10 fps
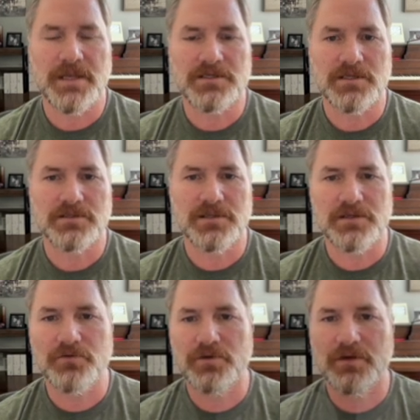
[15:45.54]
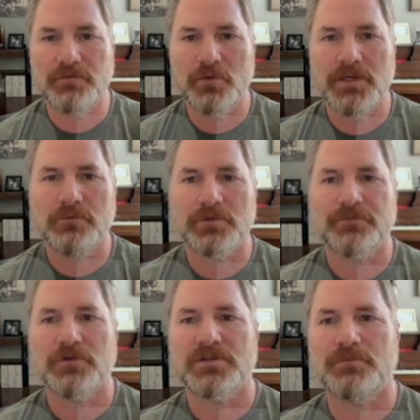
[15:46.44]
accessory of the week was for
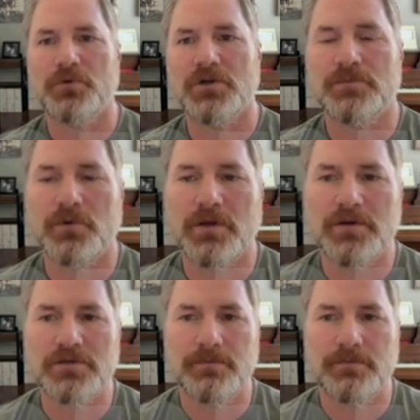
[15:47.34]
this Brooks Brothers